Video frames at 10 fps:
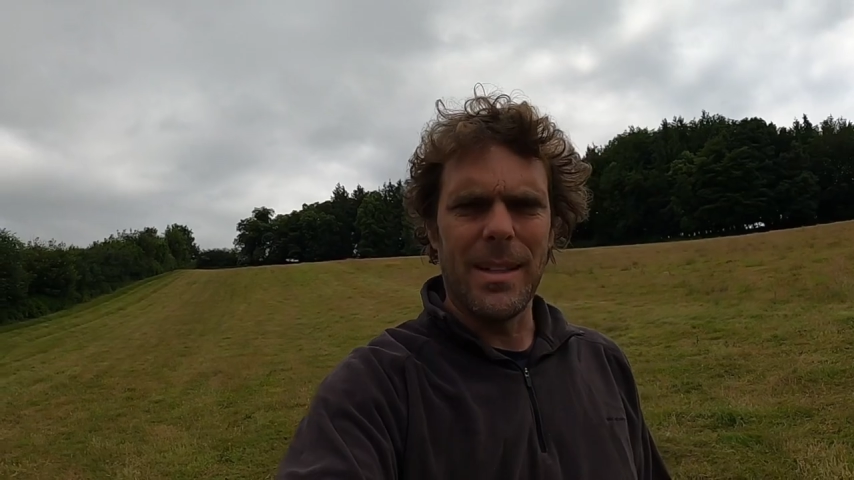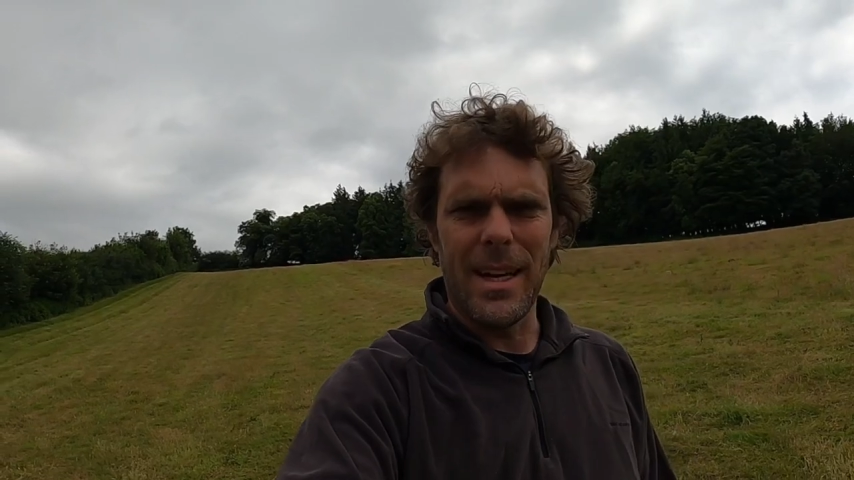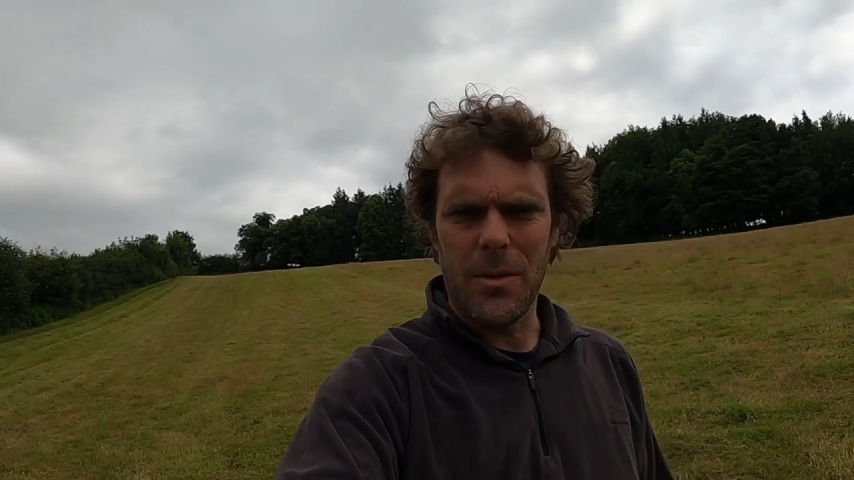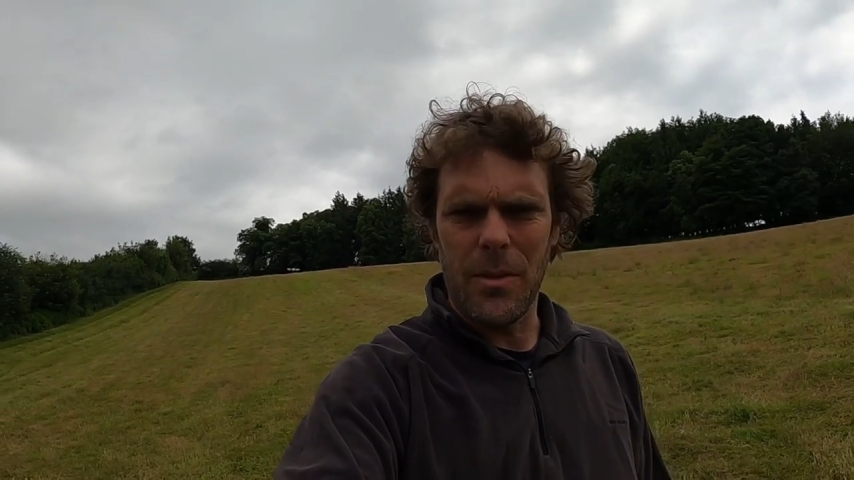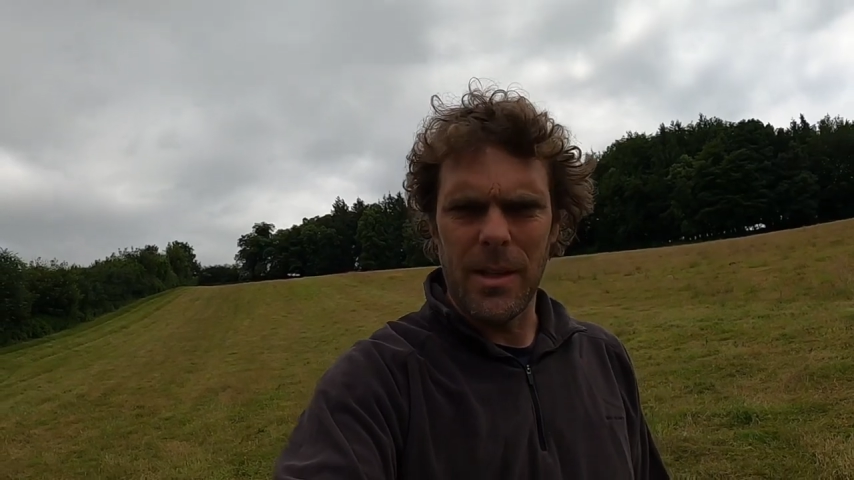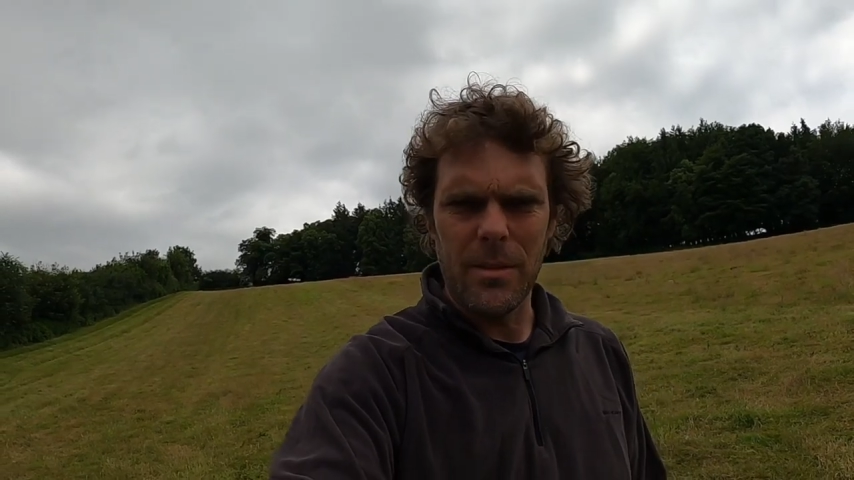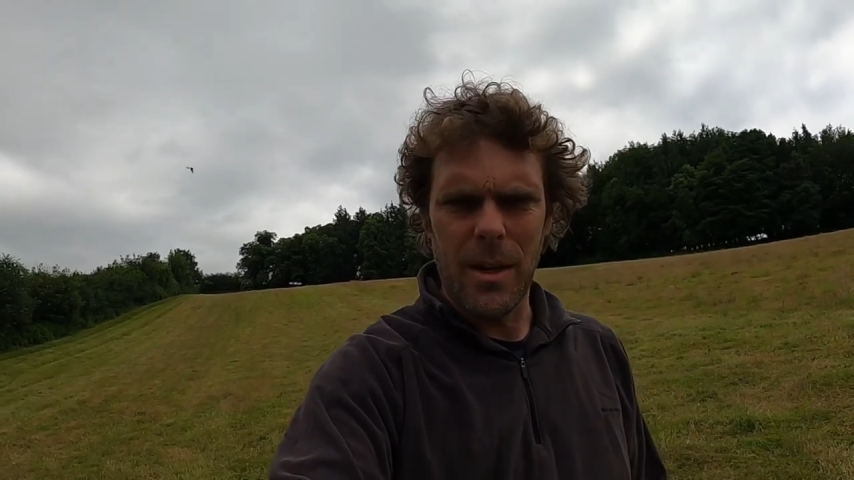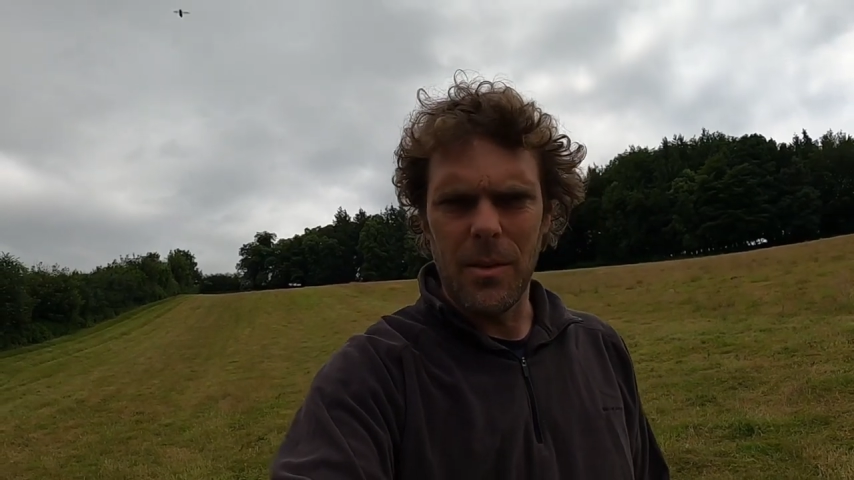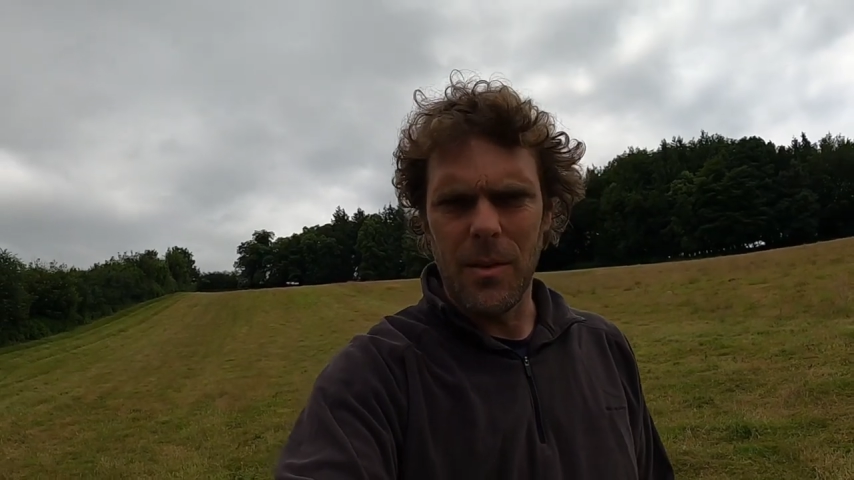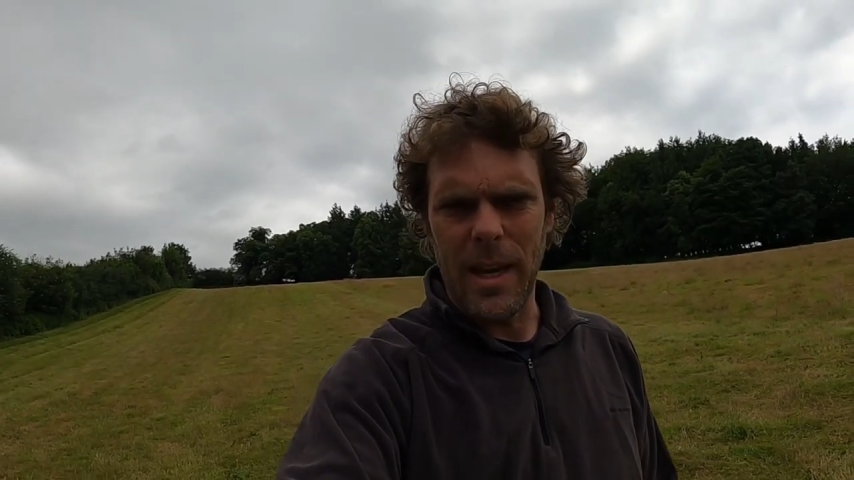naturally
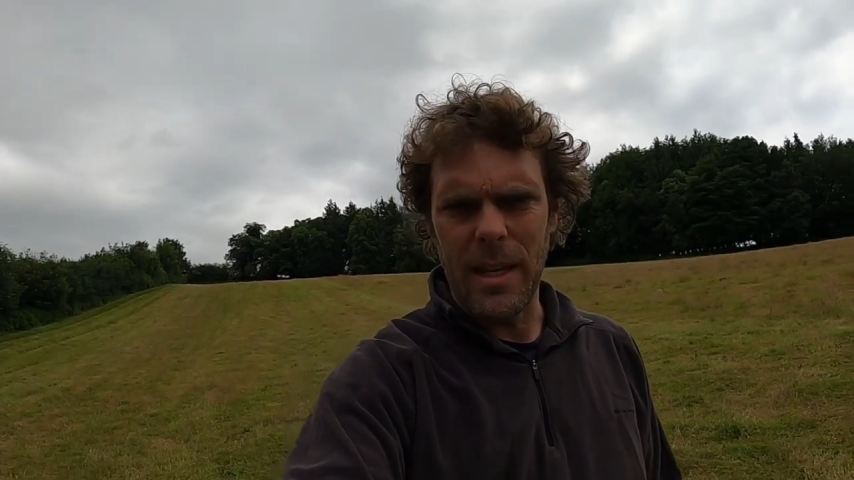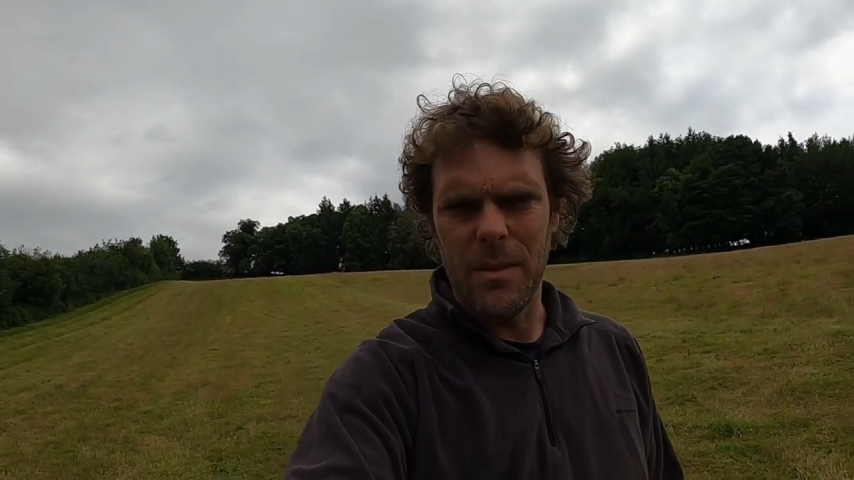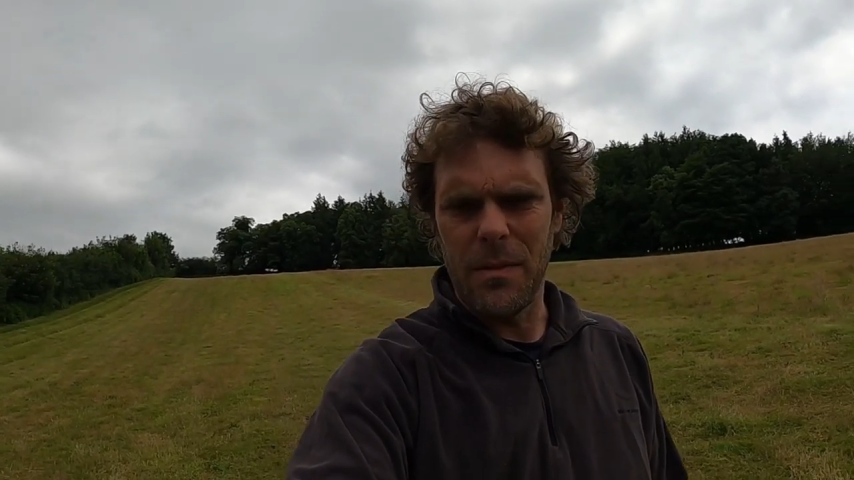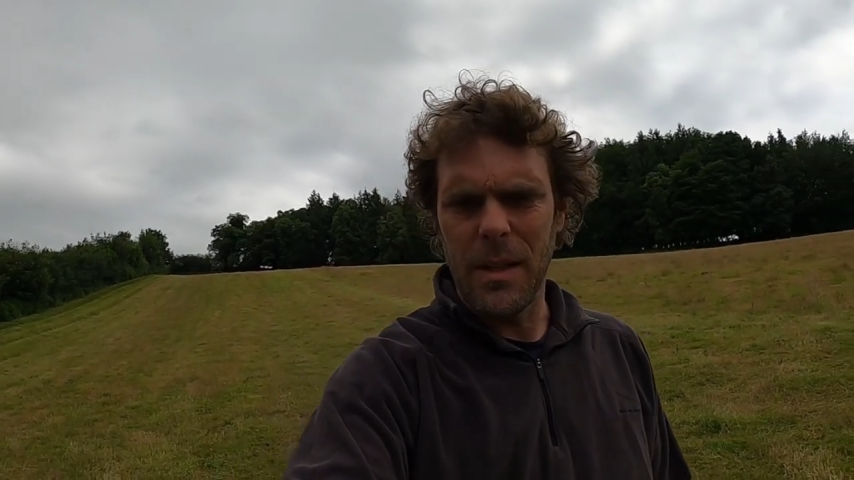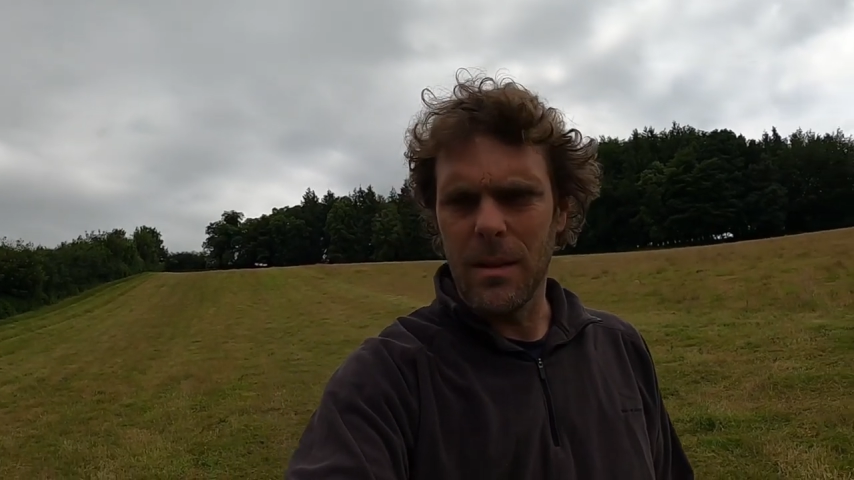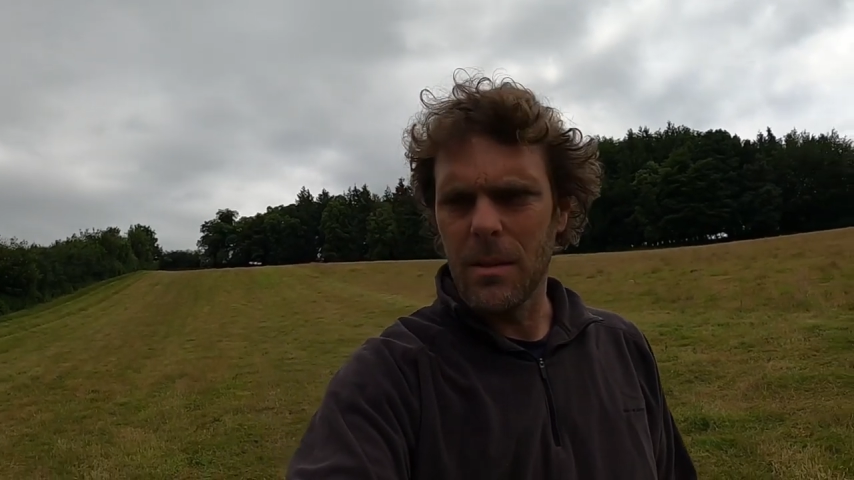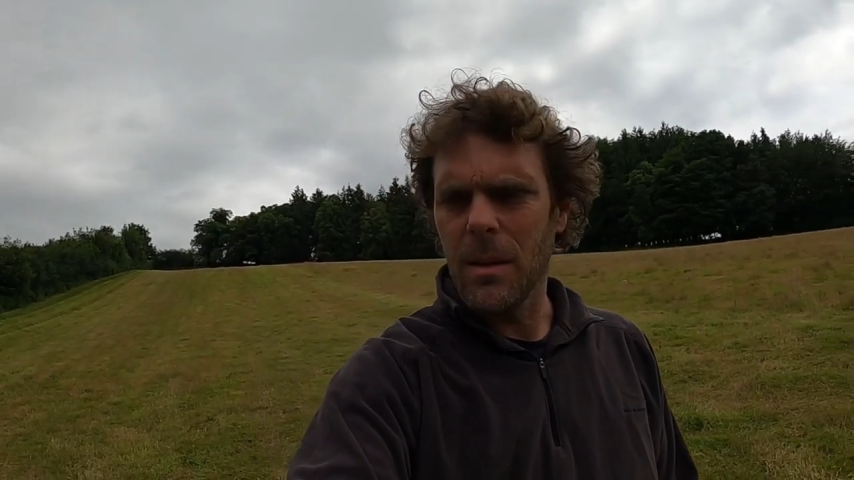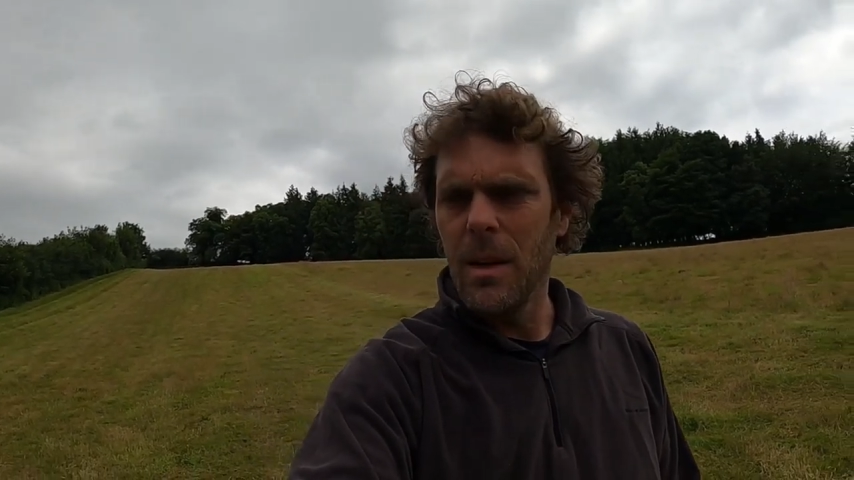grows in a field.